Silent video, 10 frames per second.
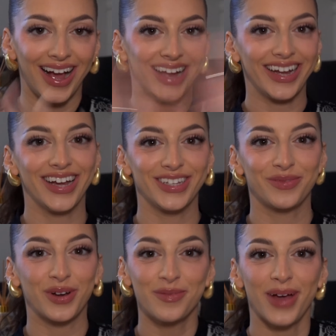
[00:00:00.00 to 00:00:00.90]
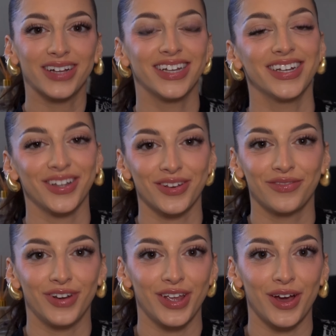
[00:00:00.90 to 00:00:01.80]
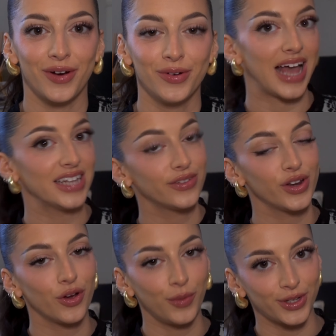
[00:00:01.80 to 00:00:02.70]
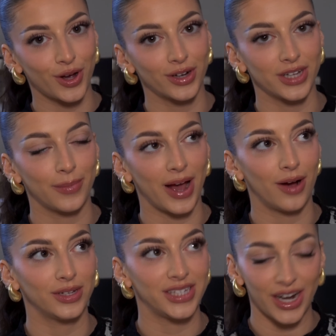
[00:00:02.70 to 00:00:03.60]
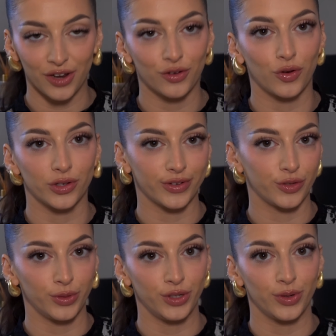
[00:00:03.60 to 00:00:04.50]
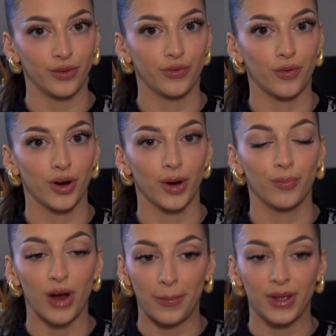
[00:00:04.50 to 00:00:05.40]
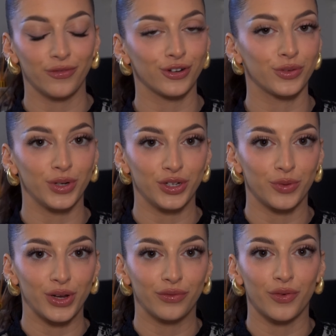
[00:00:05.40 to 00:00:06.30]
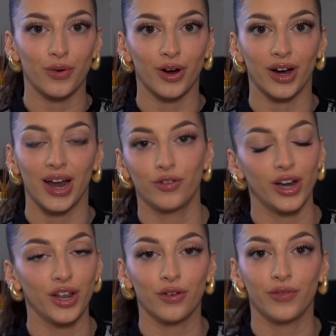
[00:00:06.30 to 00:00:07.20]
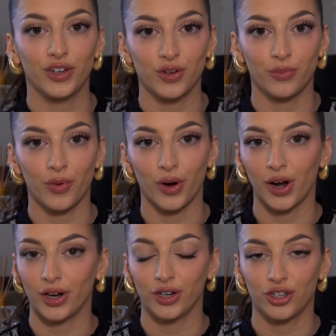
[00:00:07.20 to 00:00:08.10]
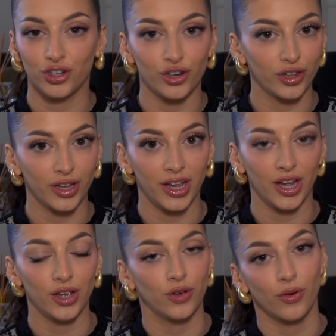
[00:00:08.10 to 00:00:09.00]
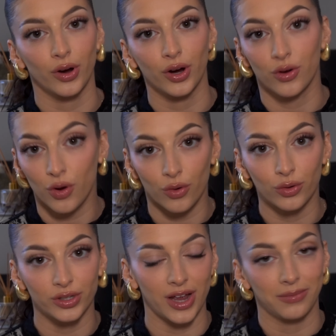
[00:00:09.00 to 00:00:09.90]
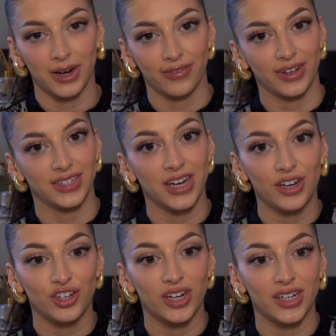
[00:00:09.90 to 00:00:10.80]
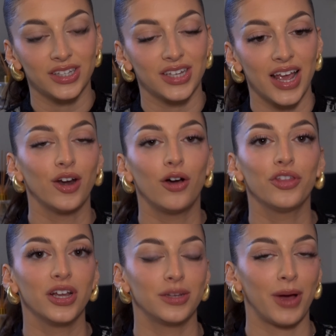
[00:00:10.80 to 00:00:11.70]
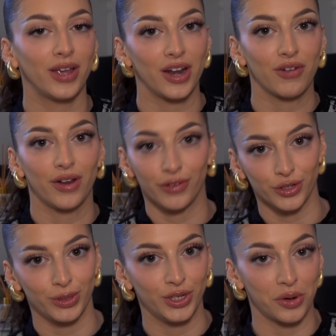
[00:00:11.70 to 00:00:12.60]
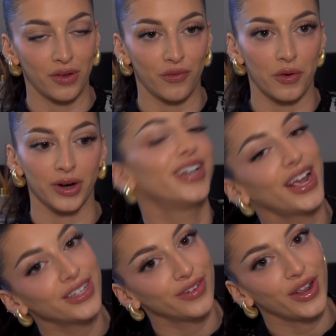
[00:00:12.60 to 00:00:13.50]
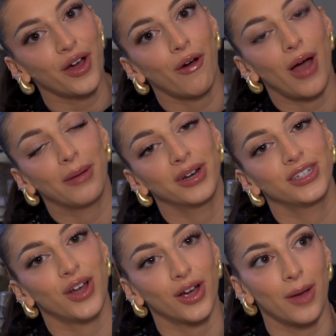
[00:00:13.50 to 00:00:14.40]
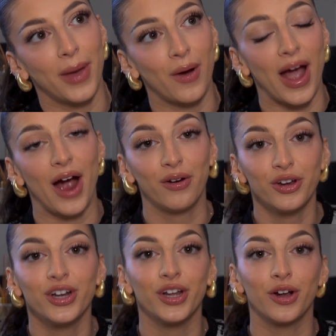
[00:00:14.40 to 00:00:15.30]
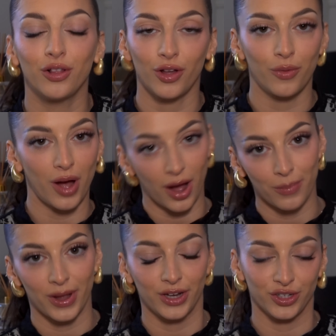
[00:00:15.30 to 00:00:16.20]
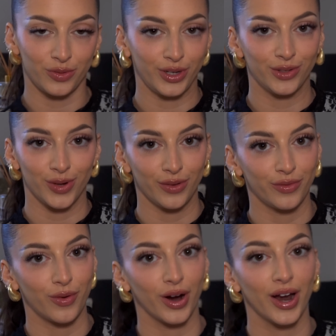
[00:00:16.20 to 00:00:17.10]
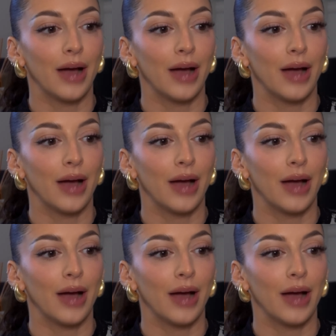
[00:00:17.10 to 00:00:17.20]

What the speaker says: Hi guys, welcome back to another video. Last video we talked about setting your goals for 2024, prepping for 2024, creating your vision board, journaling your goals and manifestations, and all things about getting ready for 2024. Today's video, I'm going to talk about how you're going to glow up in 2024.